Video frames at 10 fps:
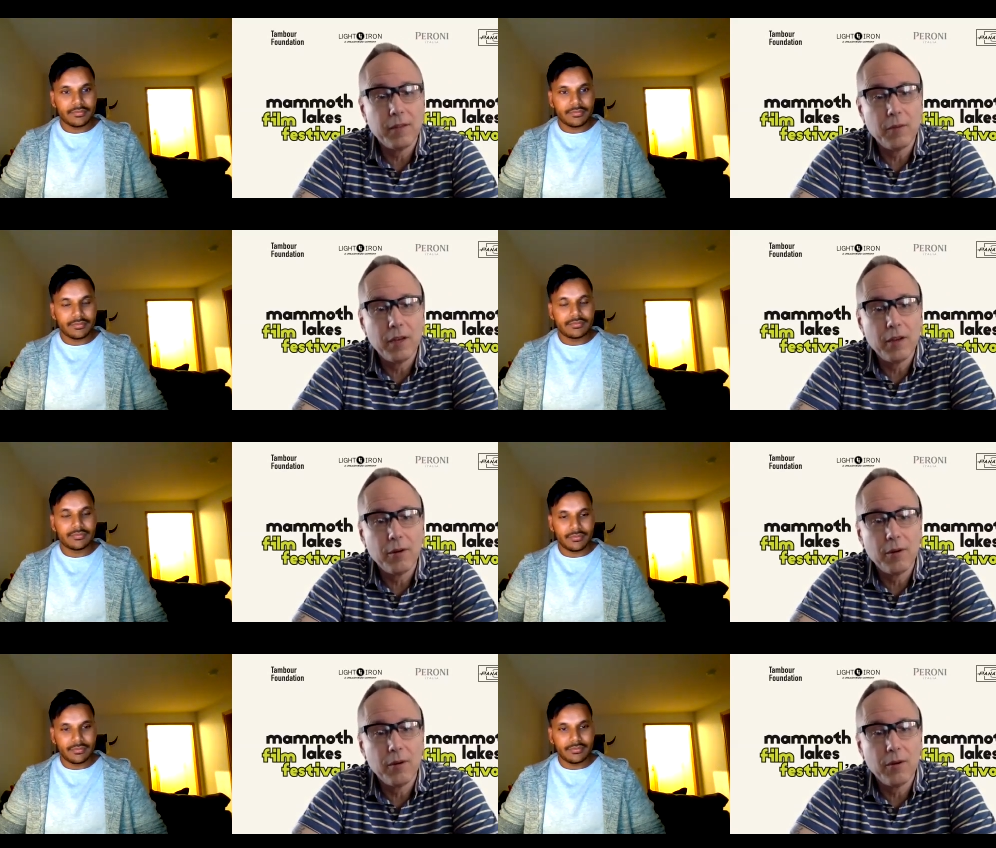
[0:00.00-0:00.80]
Speaker 1: what
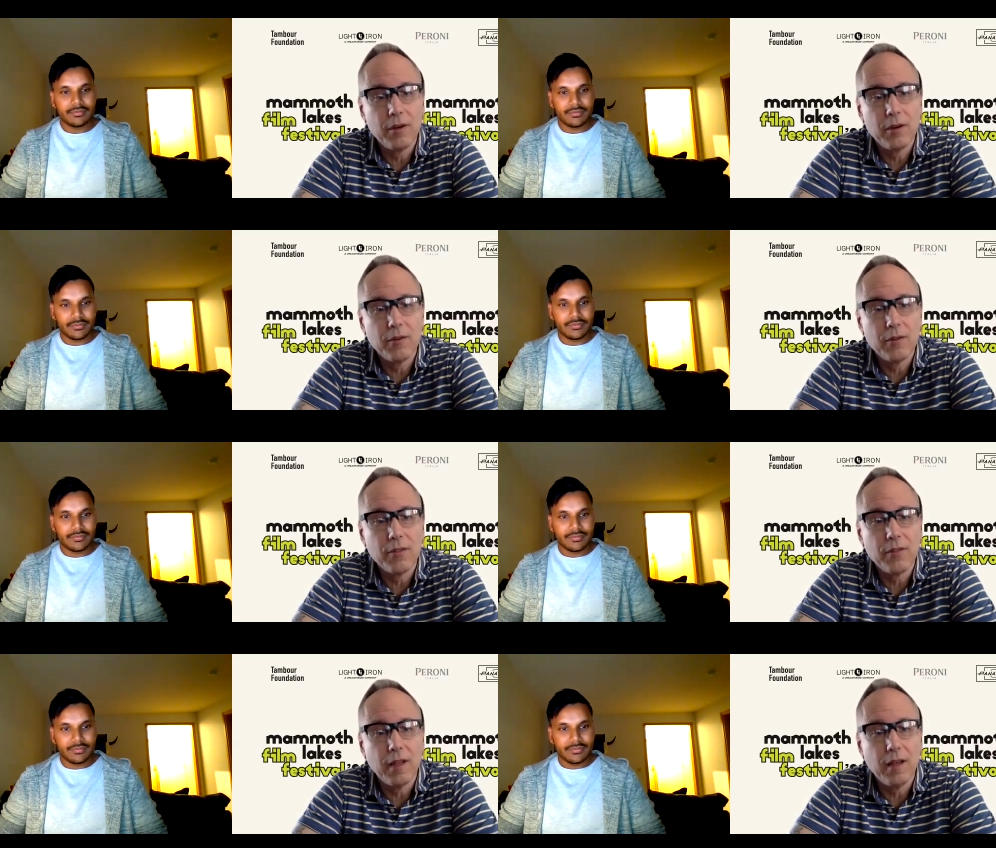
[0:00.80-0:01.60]
your your
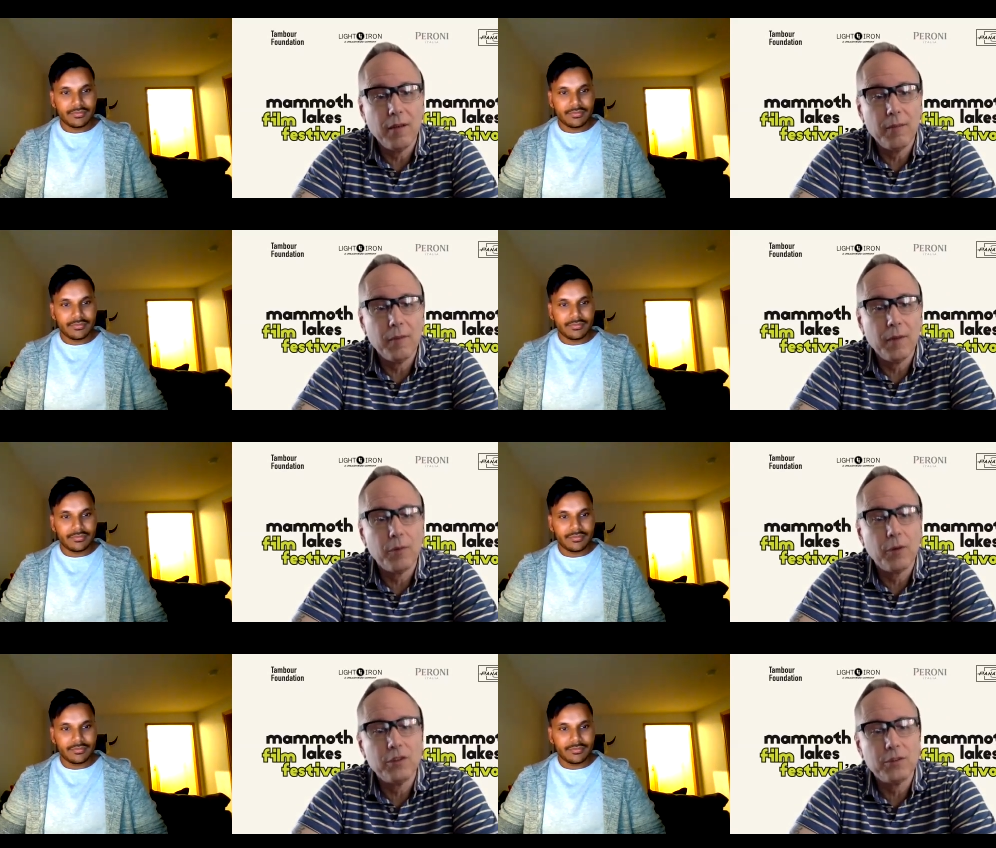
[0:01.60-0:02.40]
um,
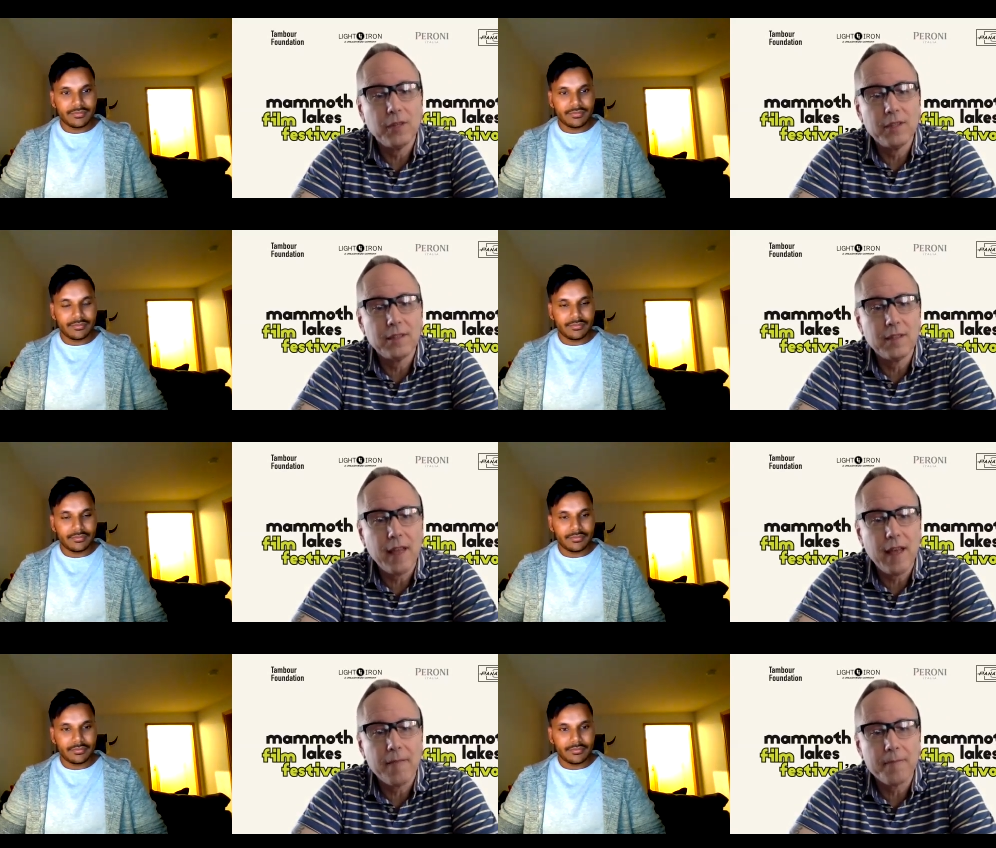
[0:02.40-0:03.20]
approach was to
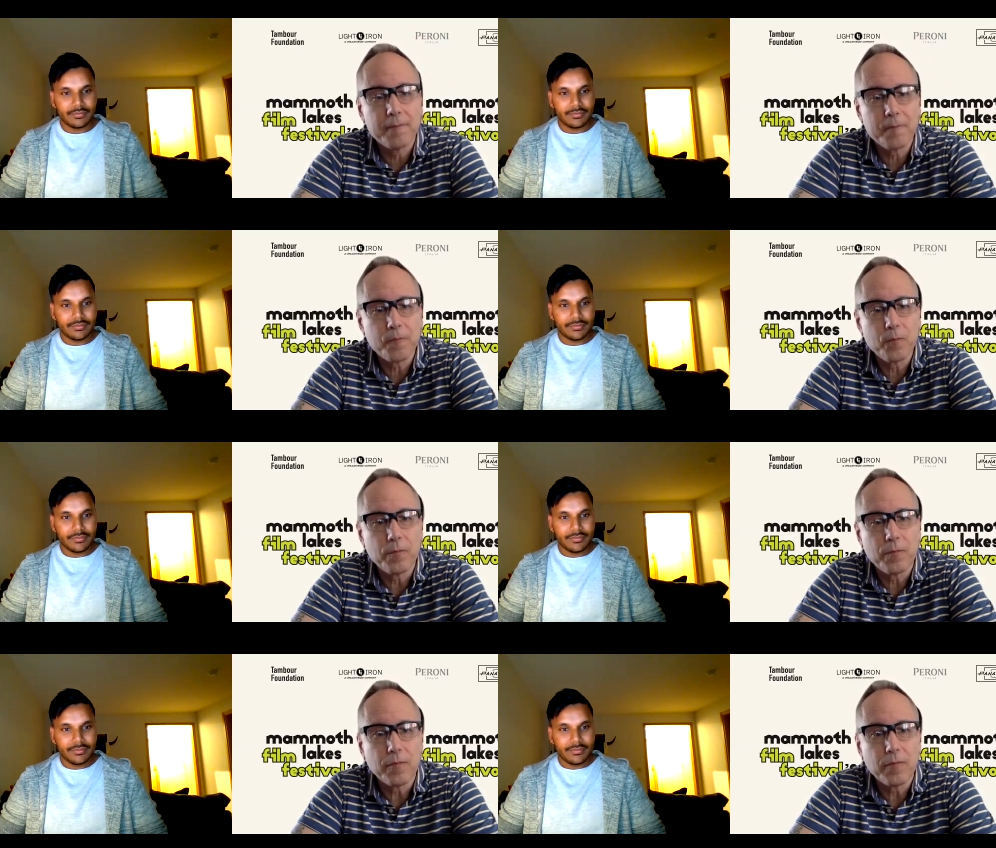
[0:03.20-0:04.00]
that?
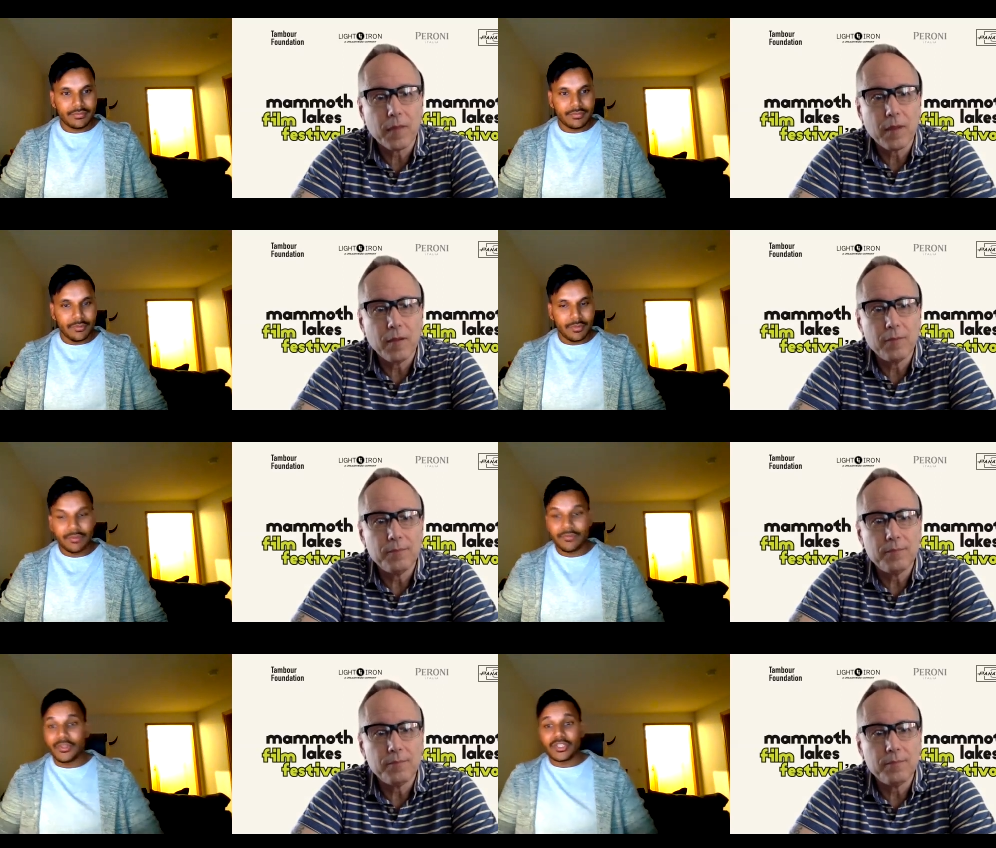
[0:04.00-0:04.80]

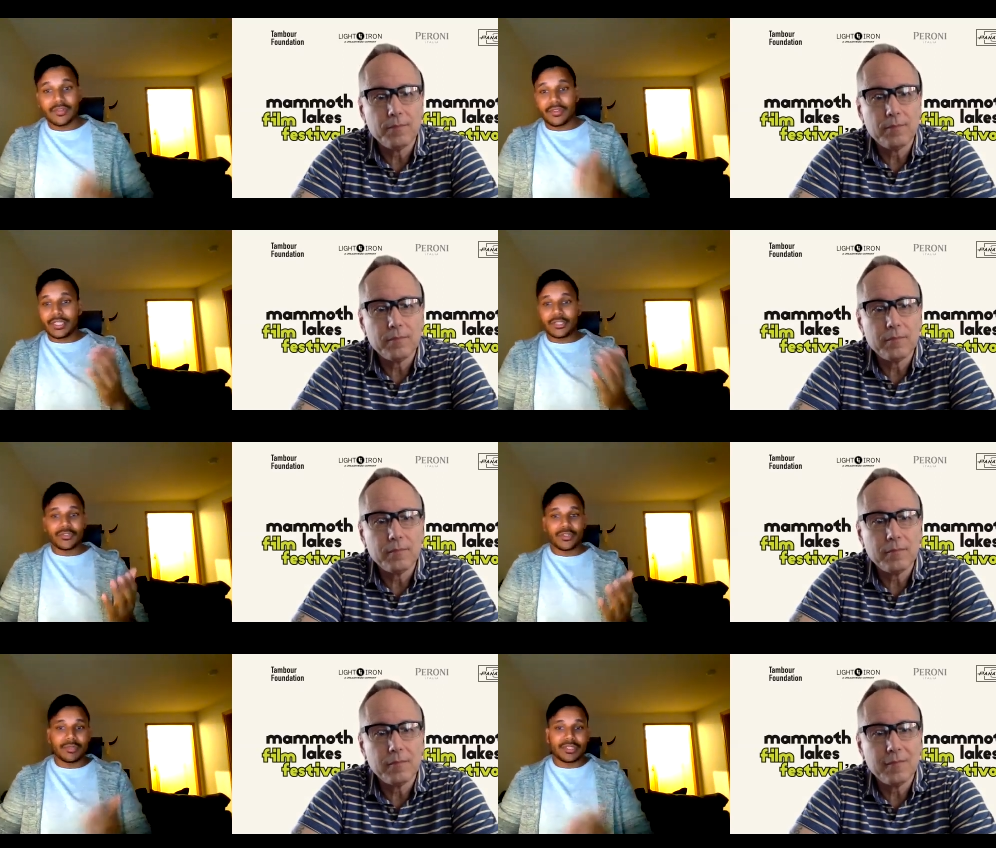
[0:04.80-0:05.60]
Speaker 2: Well, first of all, thank you
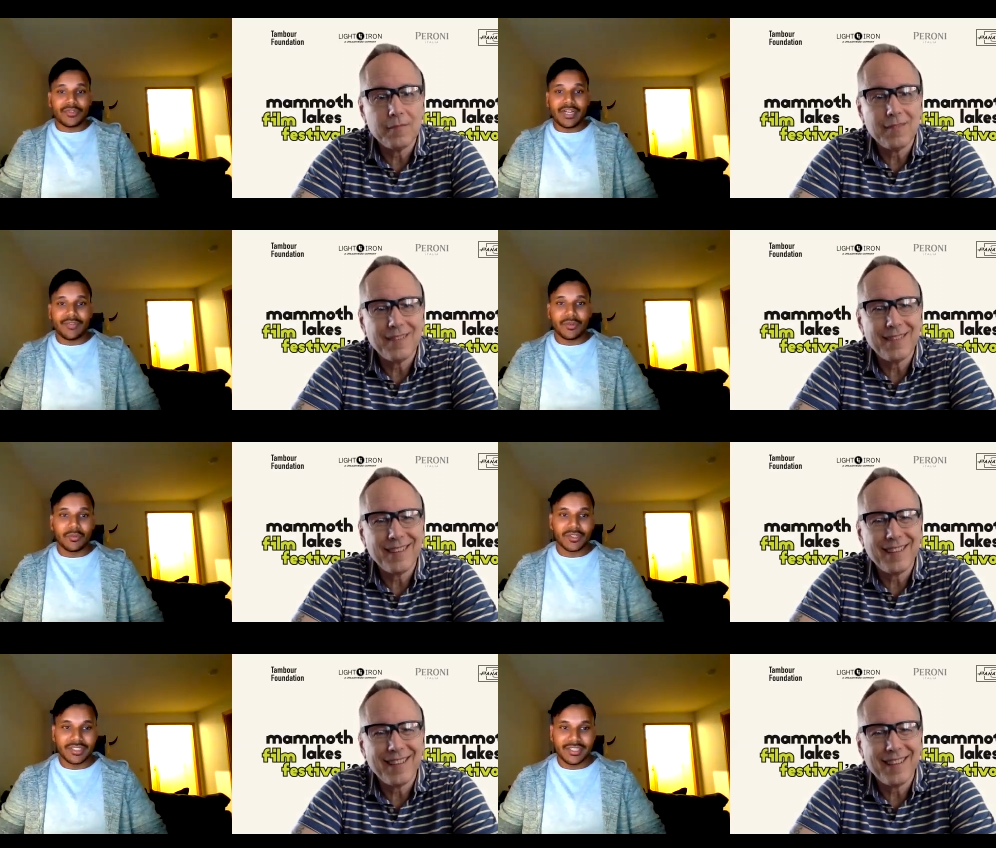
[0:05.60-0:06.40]
so much for having
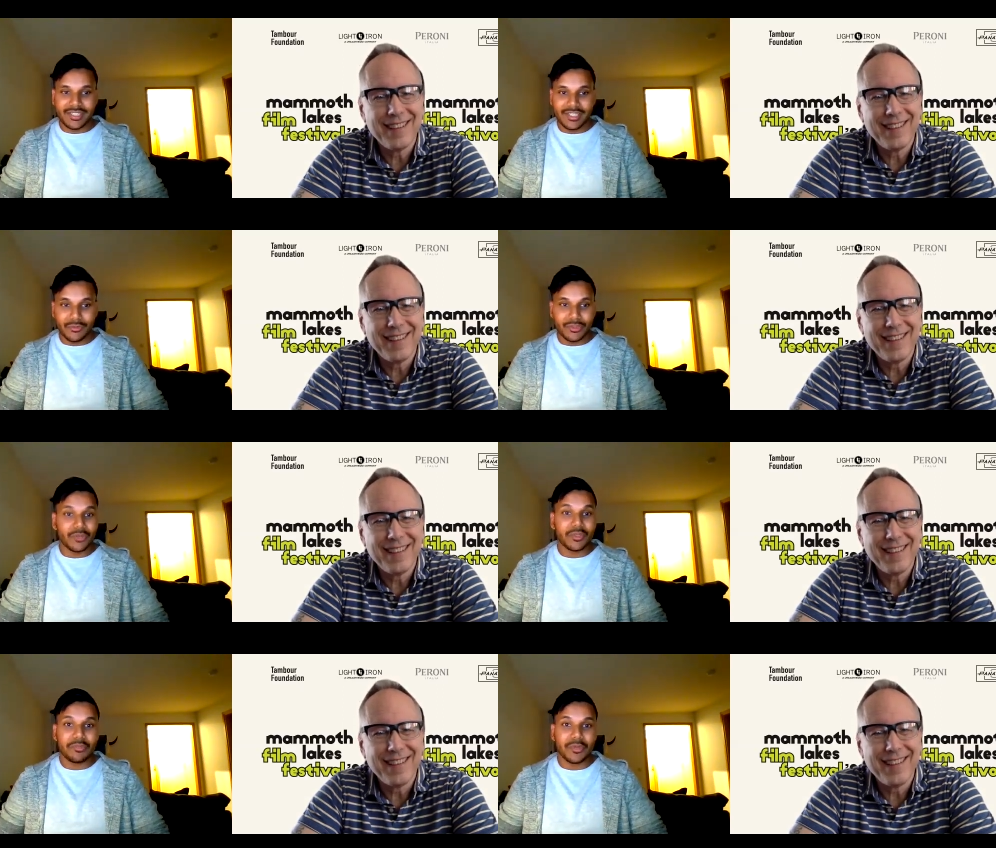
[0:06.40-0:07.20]
Wash. I, I,
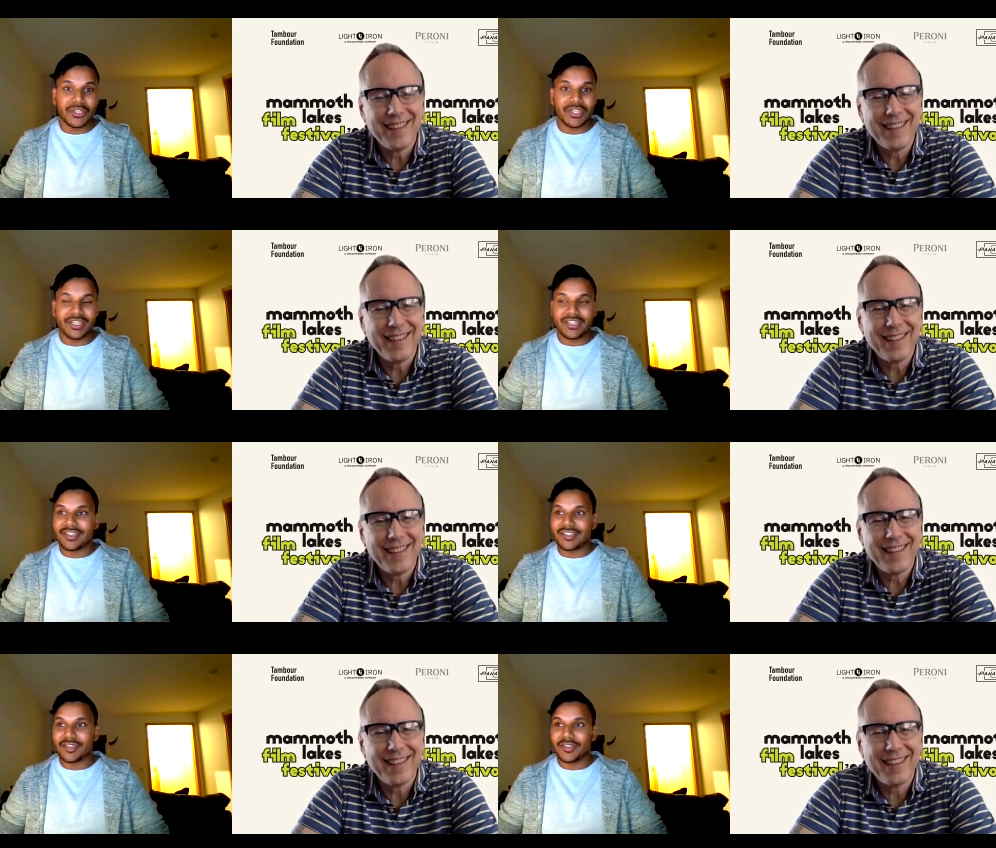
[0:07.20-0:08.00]
truly appreciate it.
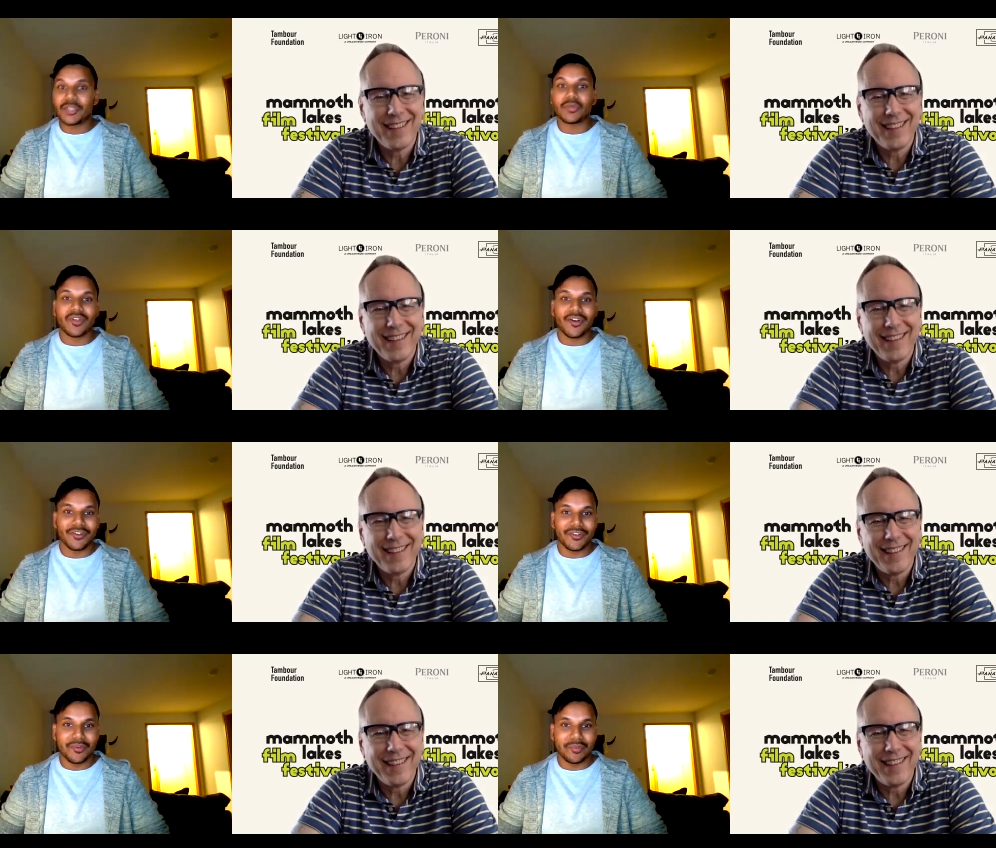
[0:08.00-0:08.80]
It's a huge honor to